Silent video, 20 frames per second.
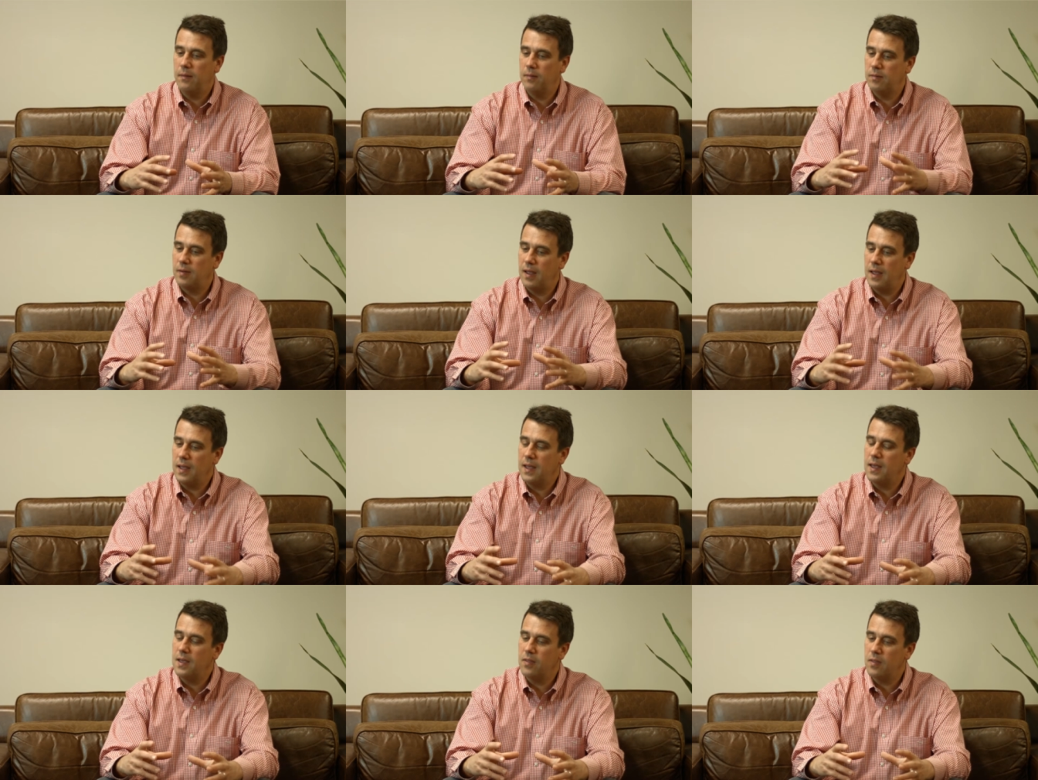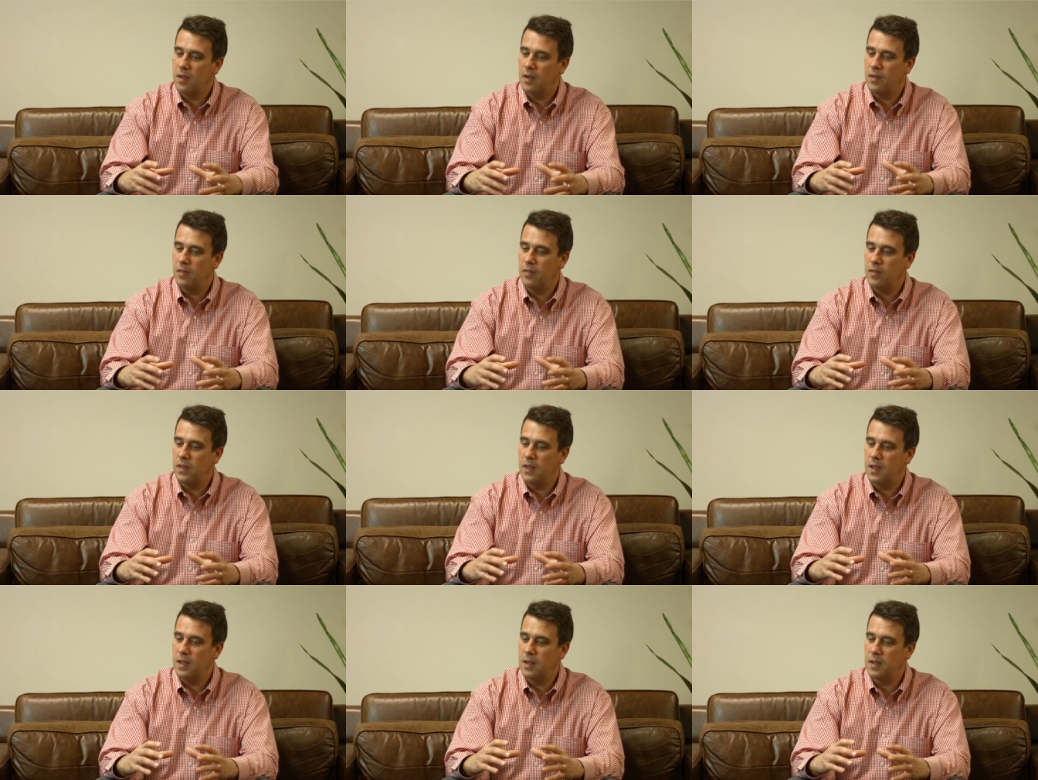taking
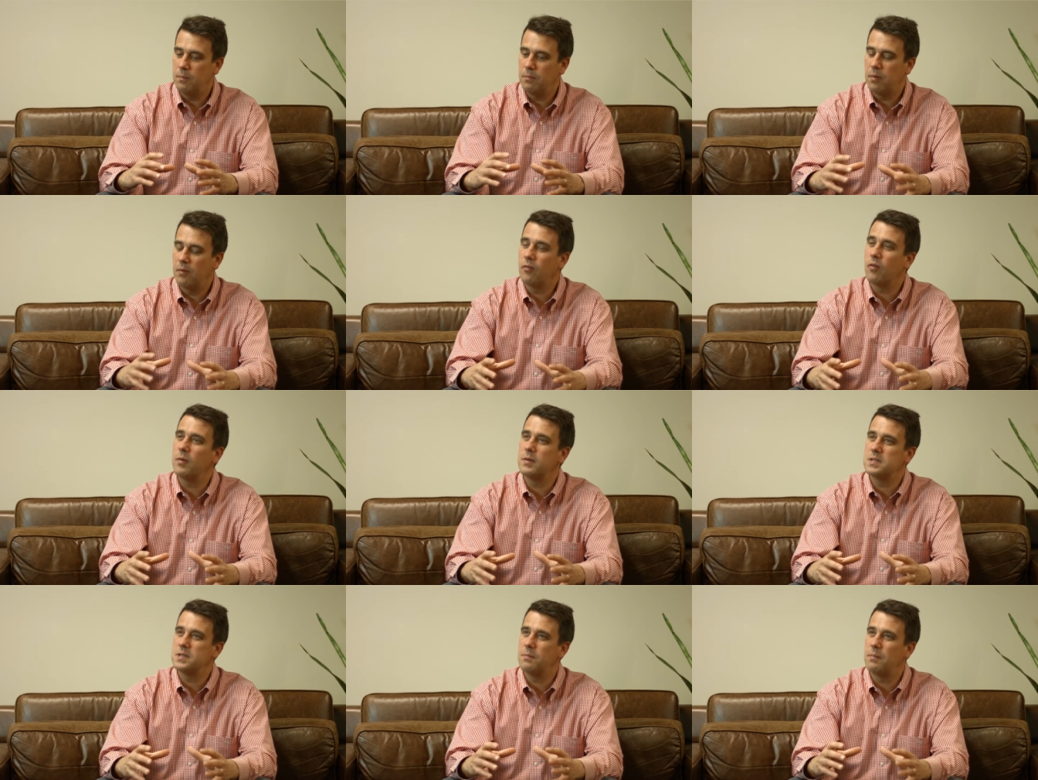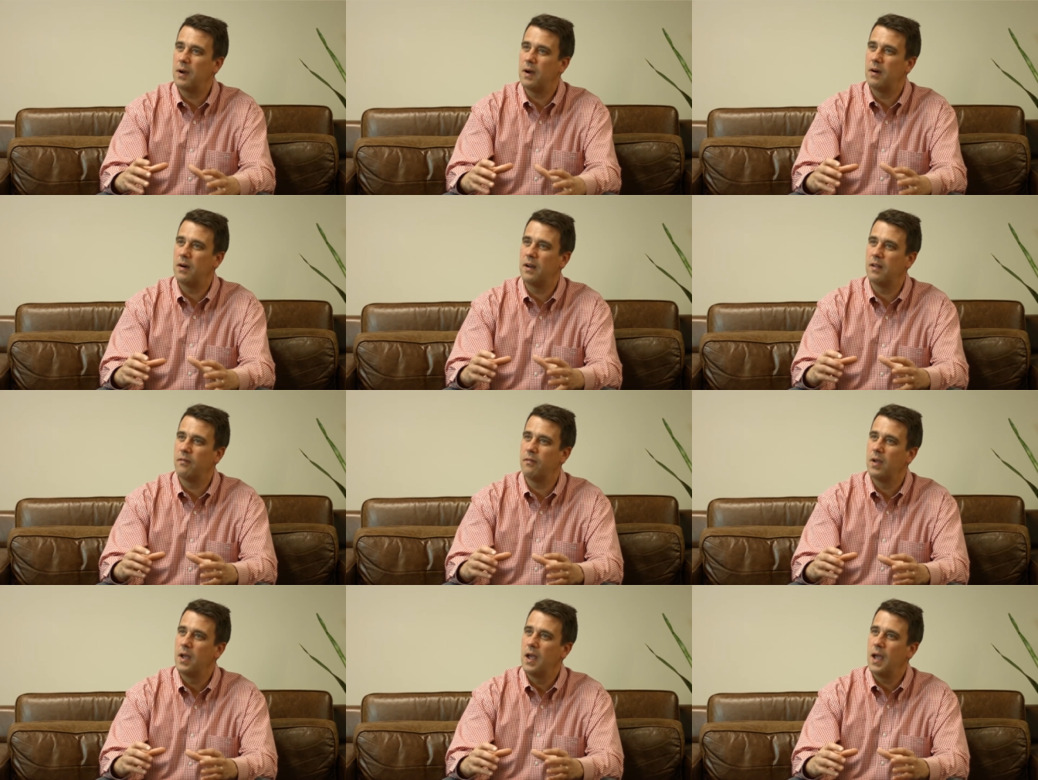the performance
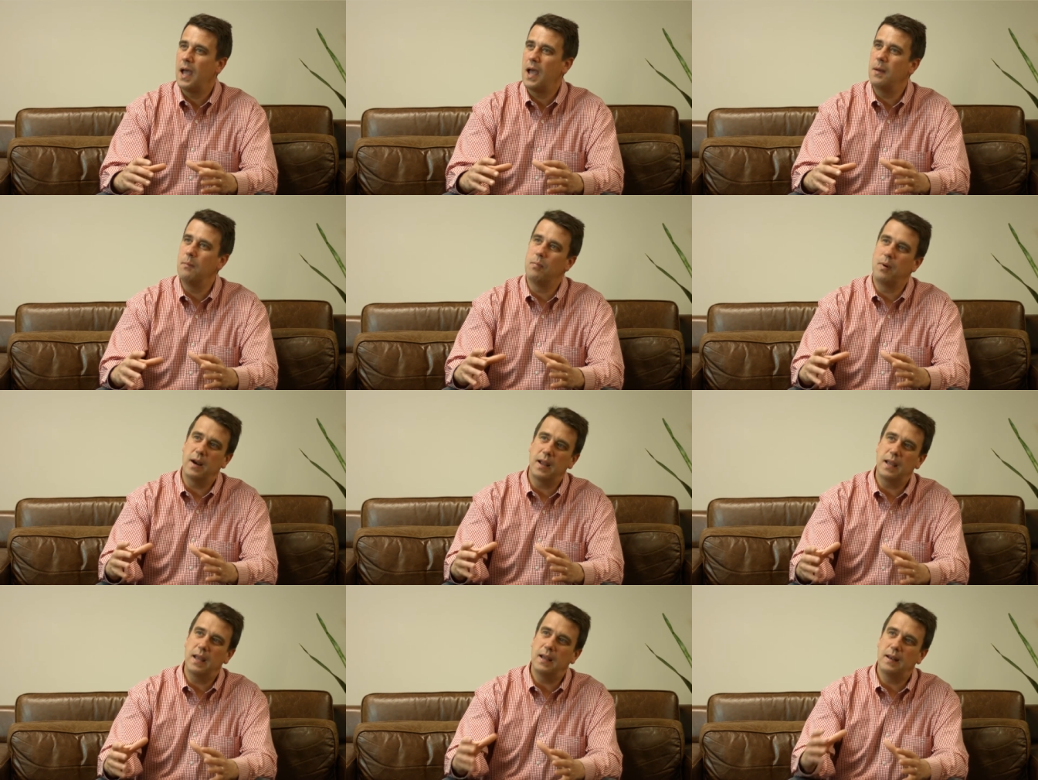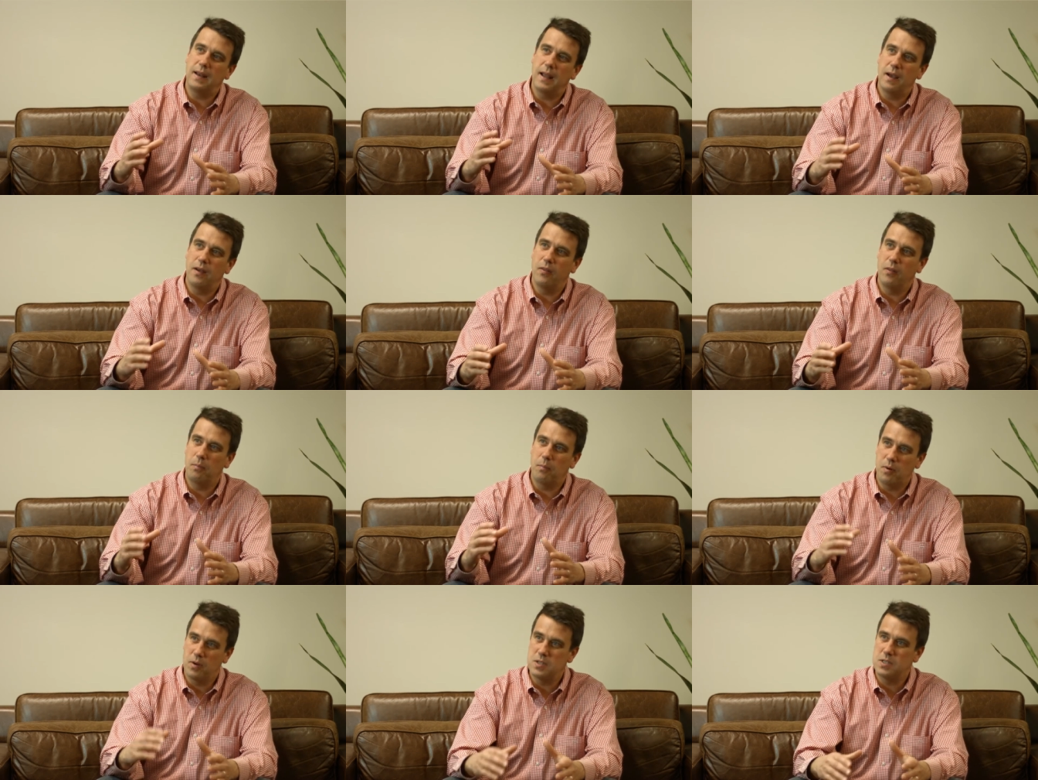imperative and breaking down
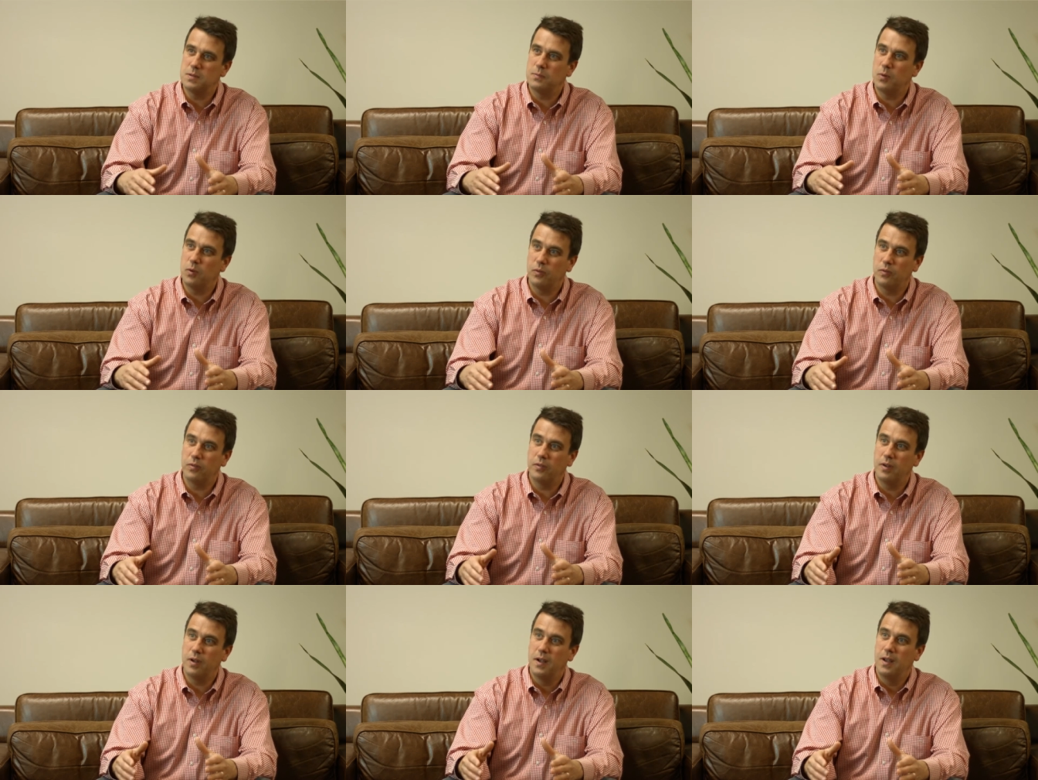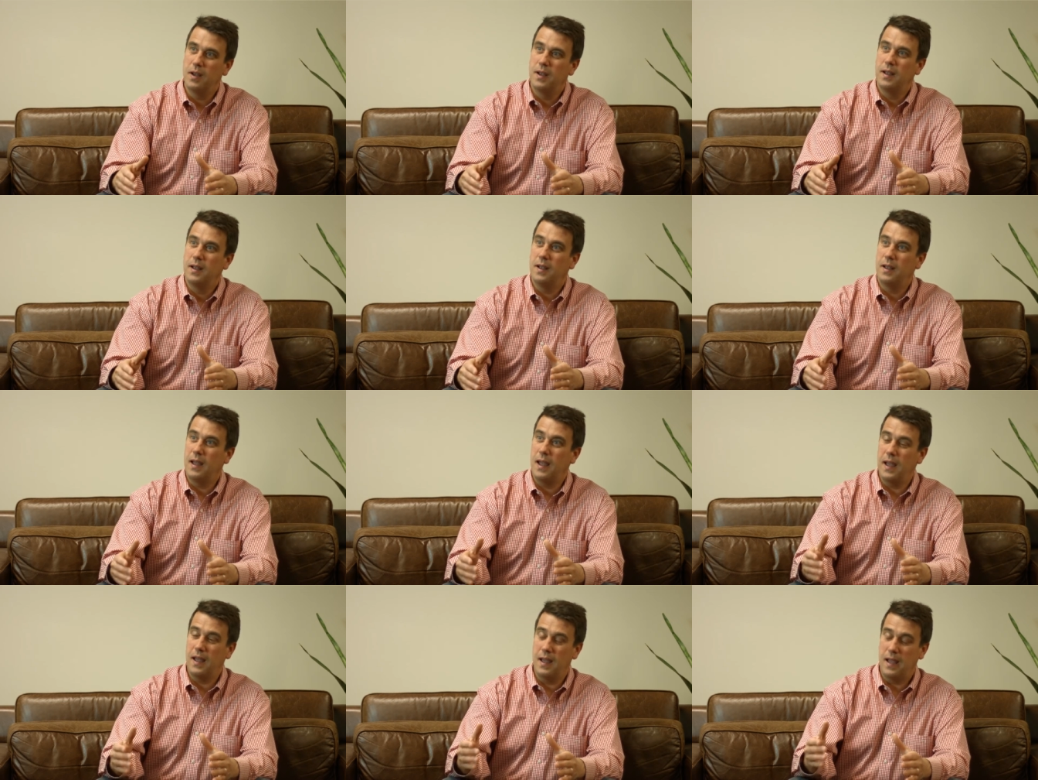the principles
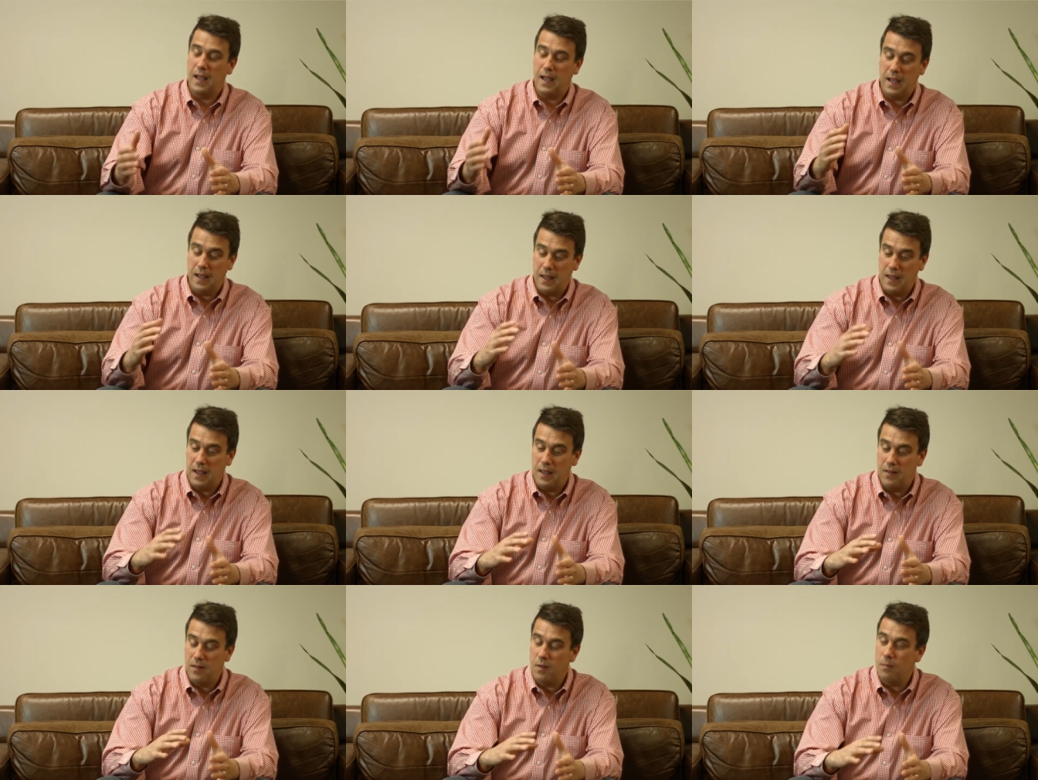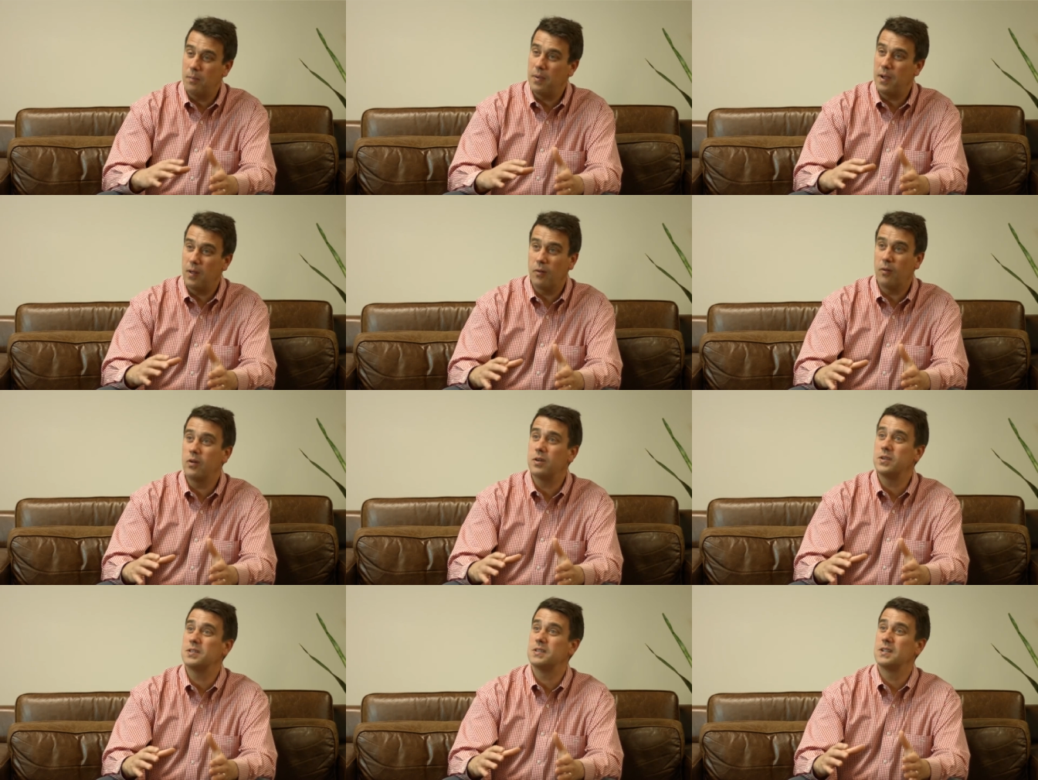and the
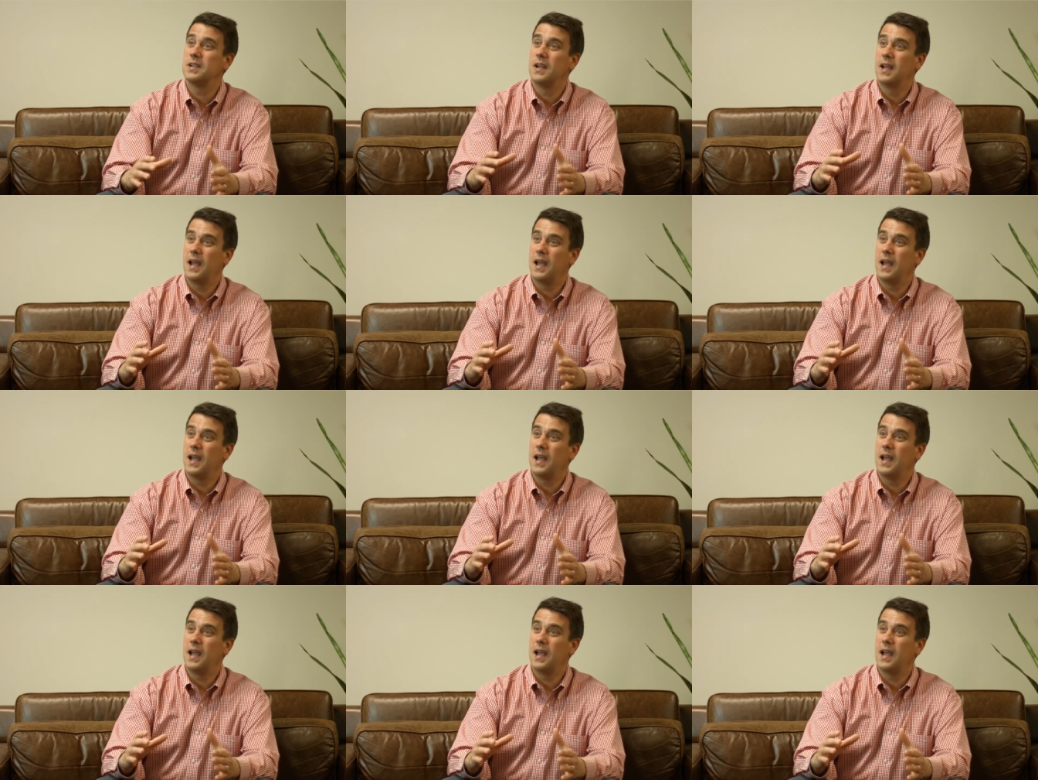pillars,